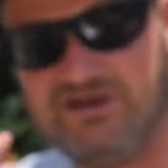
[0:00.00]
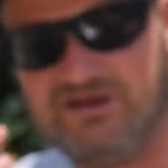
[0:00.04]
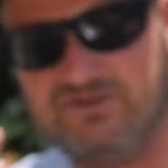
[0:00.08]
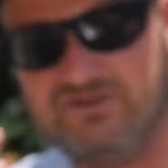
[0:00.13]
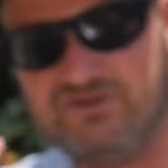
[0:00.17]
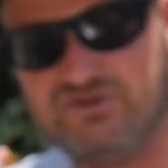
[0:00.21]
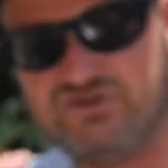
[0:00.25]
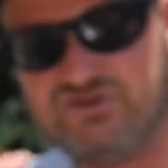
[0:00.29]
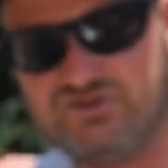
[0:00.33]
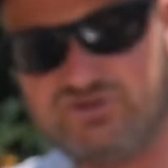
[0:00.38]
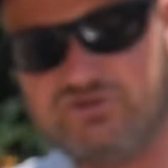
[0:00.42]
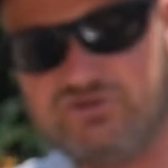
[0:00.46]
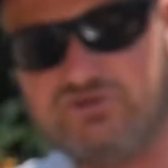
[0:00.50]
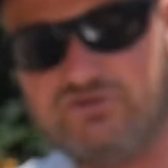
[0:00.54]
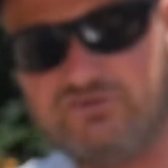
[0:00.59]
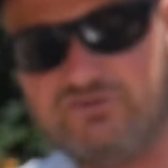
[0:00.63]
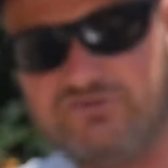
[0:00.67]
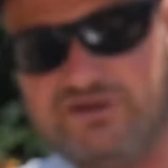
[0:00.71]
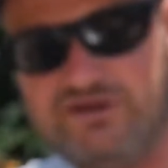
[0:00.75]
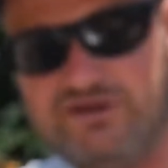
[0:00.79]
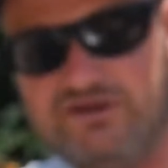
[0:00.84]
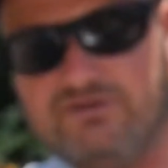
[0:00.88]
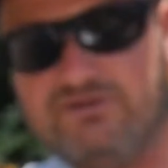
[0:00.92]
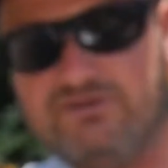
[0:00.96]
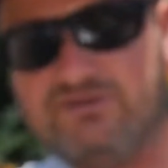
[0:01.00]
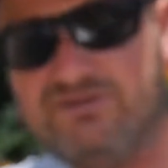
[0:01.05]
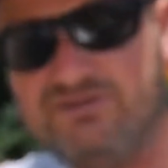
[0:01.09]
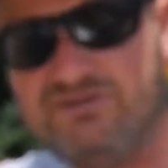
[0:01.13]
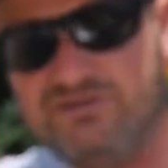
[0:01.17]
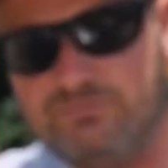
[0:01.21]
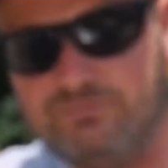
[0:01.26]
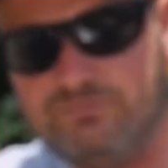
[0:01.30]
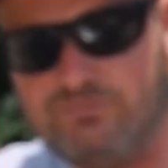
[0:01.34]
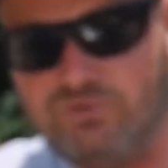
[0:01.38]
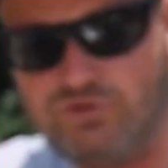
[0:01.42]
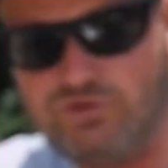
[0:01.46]
the sugars then are still
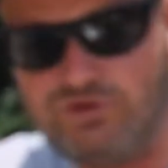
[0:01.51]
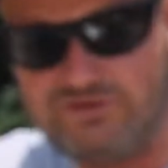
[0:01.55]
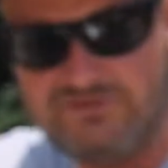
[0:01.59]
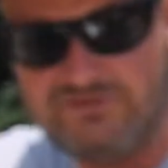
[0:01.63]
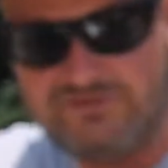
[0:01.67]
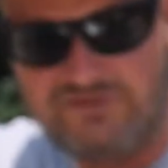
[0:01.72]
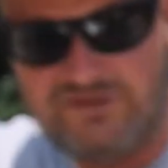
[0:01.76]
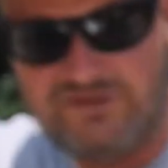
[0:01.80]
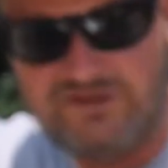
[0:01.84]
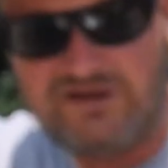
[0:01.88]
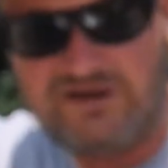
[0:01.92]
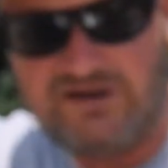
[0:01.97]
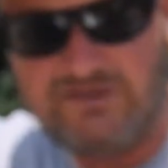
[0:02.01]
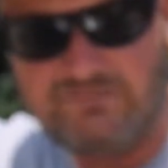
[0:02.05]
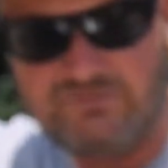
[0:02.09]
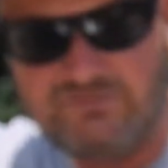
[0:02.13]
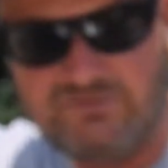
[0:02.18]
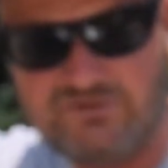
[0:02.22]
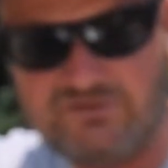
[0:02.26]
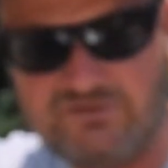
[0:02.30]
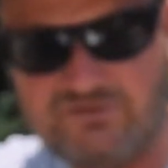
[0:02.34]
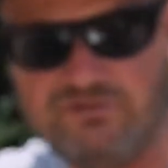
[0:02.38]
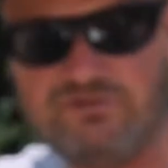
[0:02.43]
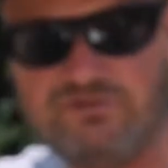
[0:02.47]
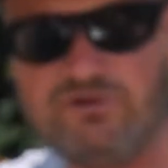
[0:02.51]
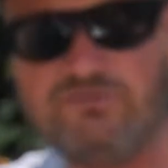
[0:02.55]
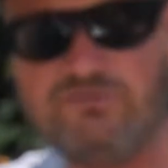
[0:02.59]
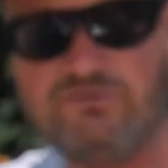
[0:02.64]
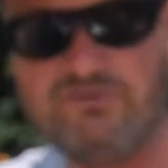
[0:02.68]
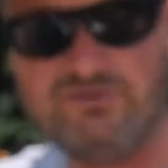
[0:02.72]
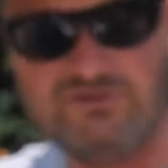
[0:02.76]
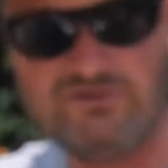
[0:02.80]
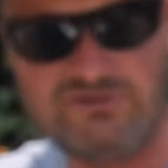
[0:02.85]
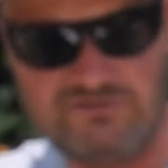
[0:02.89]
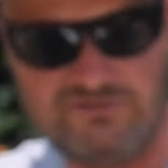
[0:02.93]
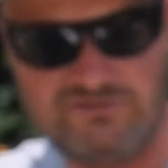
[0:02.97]
moist and they come to the
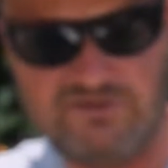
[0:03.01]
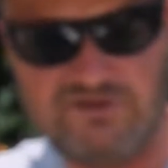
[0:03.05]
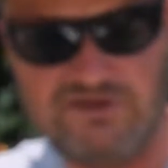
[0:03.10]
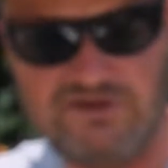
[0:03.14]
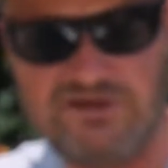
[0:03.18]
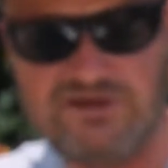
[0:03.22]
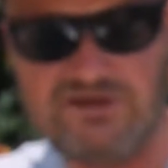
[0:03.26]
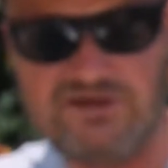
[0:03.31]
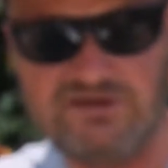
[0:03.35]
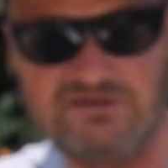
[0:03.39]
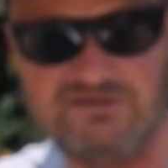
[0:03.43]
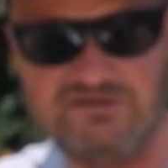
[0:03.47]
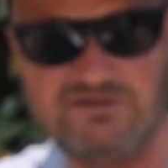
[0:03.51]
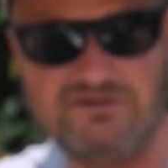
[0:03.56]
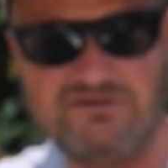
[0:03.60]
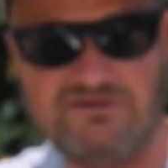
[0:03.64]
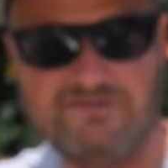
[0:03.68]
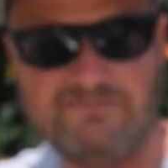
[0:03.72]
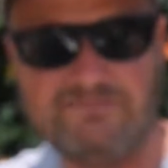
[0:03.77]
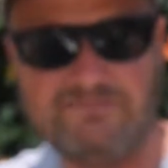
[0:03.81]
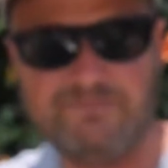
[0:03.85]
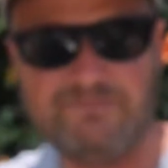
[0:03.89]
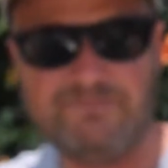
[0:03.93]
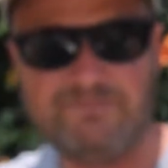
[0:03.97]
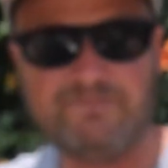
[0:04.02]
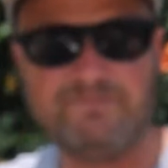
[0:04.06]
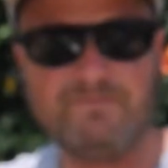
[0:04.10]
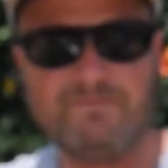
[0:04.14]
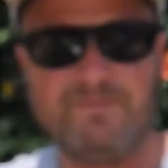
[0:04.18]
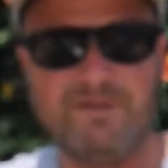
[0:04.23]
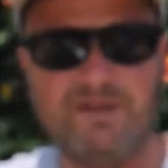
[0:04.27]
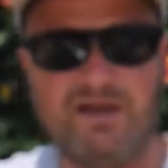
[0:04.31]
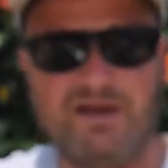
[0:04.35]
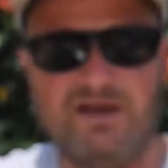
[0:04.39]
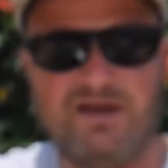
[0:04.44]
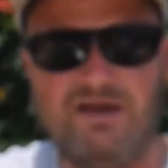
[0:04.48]
surface because of the heat.
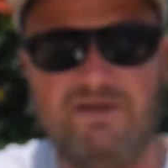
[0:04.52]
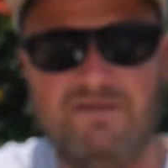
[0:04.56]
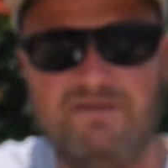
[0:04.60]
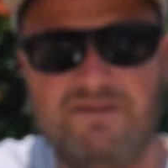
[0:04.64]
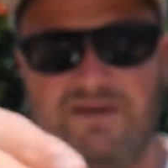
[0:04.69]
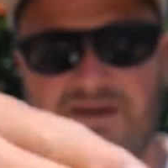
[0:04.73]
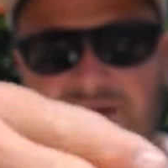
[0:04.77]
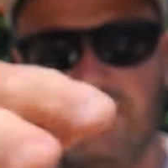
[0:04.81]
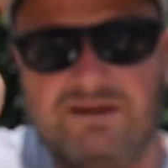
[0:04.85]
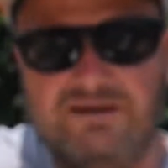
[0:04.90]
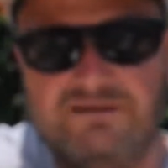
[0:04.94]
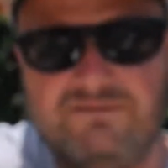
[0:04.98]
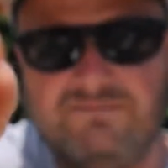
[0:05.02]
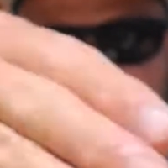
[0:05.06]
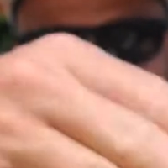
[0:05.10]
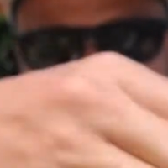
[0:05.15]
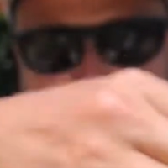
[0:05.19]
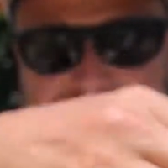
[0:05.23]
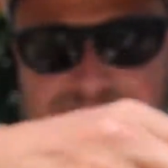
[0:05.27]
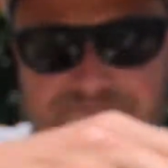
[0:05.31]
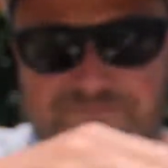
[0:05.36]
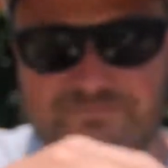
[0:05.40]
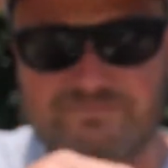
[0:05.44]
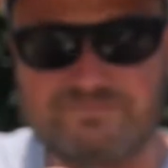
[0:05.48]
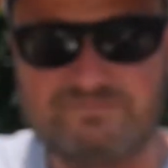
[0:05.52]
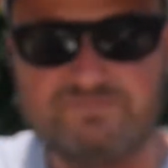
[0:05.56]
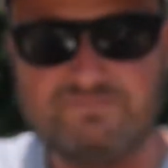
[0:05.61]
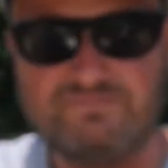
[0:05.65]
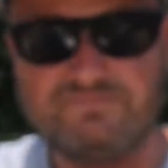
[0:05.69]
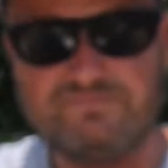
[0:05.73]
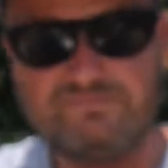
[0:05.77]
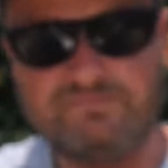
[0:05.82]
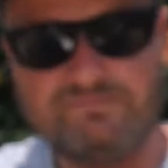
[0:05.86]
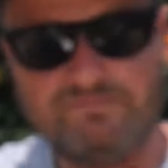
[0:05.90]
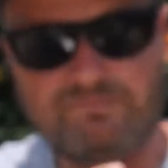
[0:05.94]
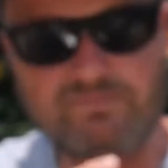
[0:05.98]
And then
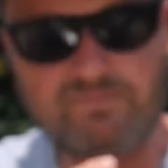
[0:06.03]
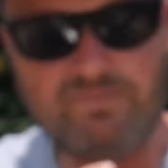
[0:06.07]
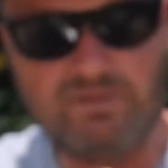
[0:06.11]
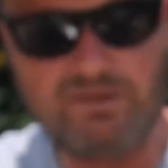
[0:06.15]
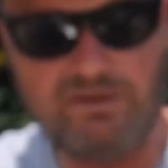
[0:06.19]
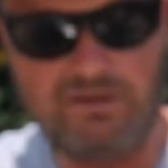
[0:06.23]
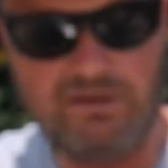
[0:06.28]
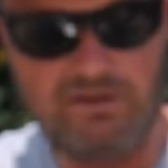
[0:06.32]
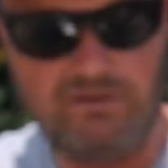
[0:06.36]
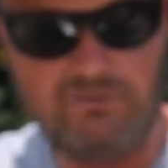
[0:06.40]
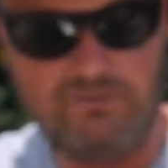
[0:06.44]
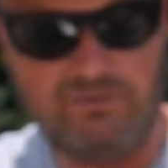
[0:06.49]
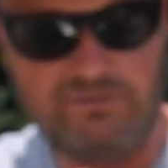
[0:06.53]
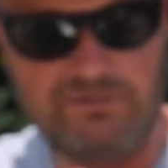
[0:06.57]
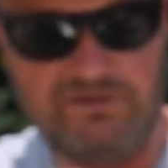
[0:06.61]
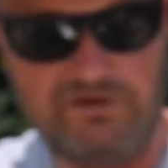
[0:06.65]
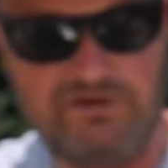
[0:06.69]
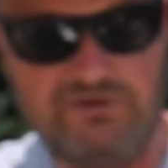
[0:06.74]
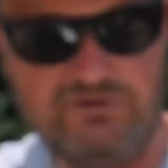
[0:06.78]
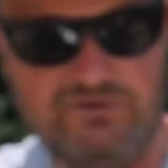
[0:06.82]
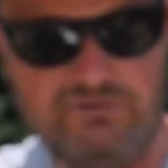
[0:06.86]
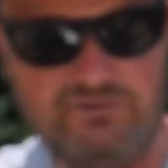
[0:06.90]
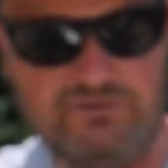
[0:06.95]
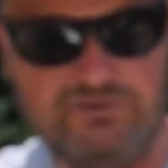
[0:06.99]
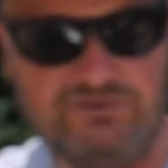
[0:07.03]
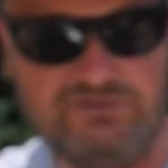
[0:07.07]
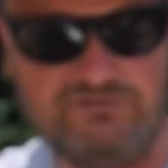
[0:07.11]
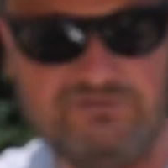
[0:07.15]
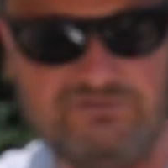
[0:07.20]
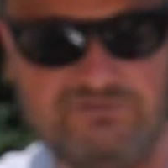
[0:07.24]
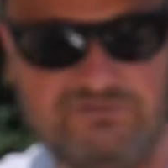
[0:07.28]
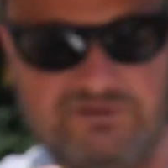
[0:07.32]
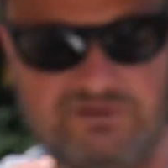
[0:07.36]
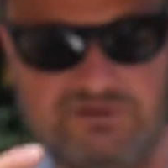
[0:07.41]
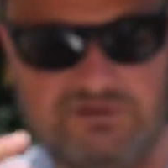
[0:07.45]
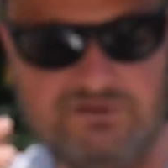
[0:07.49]
what they do is
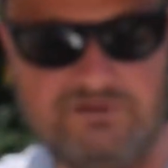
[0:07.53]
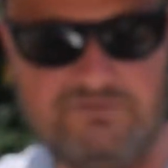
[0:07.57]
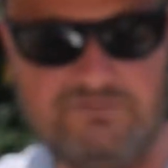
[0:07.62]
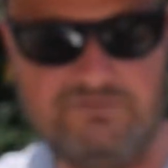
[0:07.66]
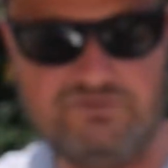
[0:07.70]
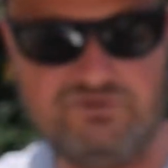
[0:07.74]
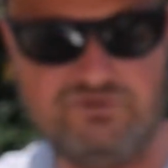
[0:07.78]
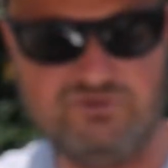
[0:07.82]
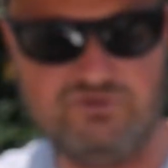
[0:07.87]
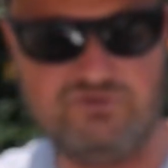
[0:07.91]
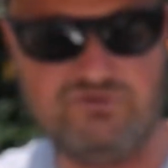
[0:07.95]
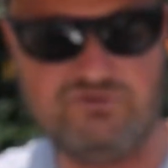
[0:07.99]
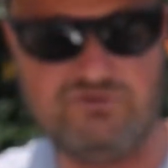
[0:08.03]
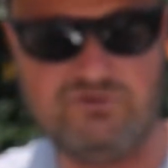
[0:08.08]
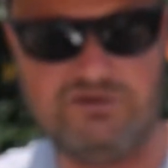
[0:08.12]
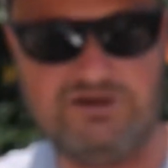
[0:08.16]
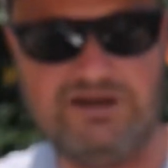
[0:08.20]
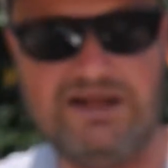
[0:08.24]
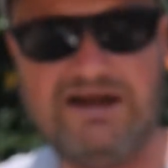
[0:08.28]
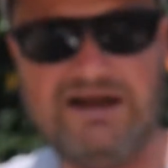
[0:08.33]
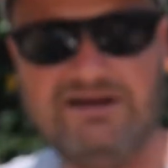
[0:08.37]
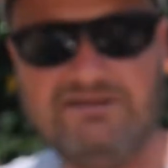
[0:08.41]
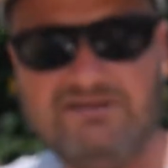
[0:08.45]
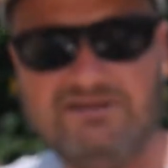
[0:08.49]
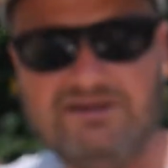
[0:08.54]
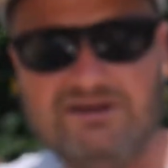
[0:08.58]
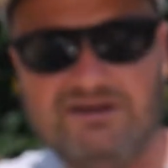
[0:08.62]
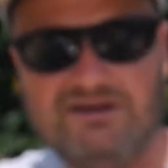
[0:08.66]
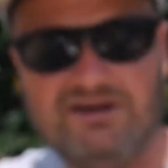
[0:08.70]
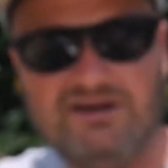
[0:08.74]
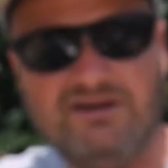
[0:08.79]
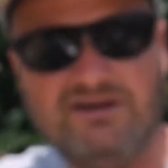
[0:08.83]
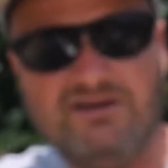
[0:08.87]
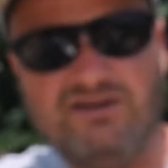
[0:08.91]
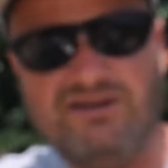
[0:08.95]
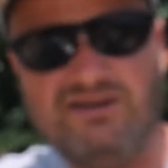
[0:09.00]
the sugars are locked in,
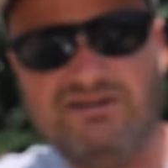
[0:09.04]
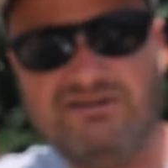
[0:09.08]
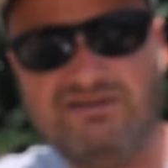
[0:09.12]
and it